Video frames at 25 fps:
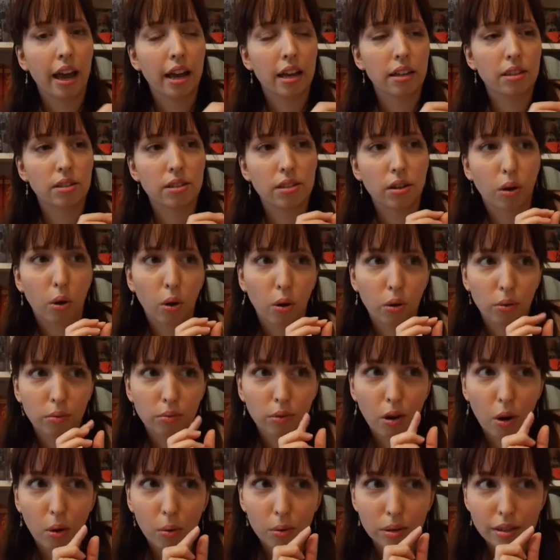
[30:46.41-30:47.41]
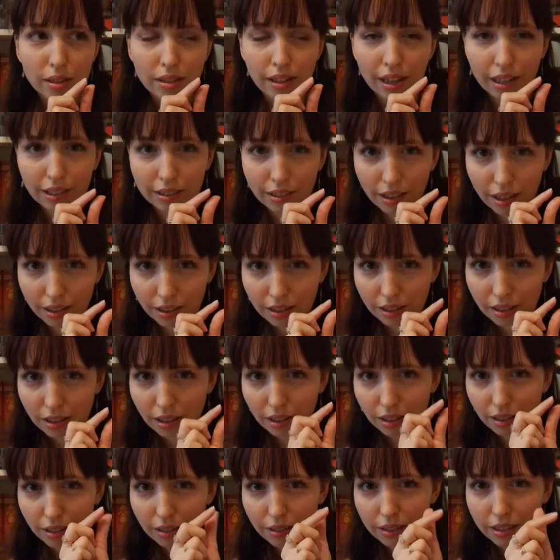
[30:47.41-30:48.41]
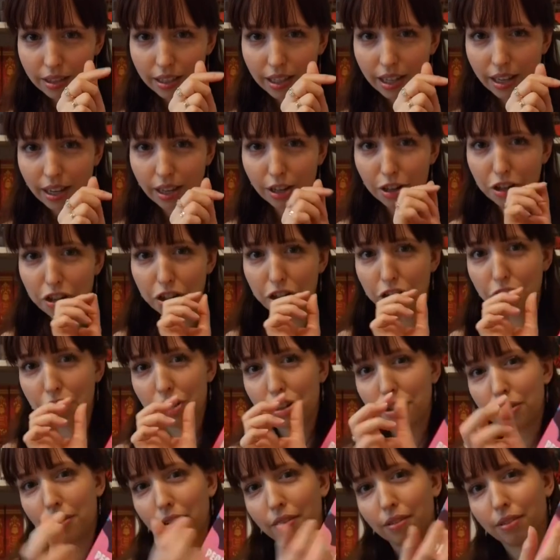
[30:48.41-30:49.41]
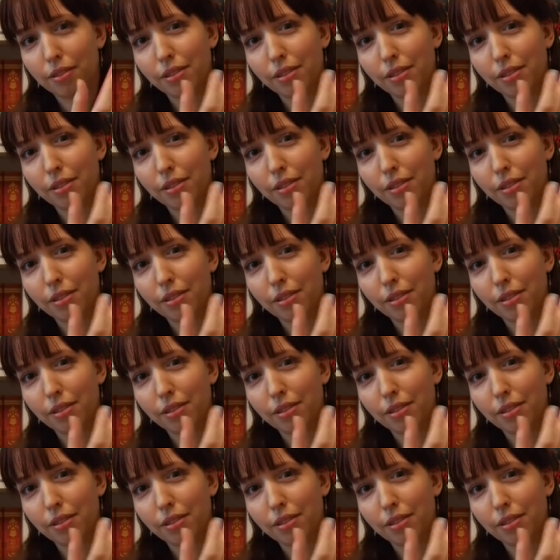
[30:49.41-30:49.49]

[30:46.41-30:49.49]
It's always like a little tinge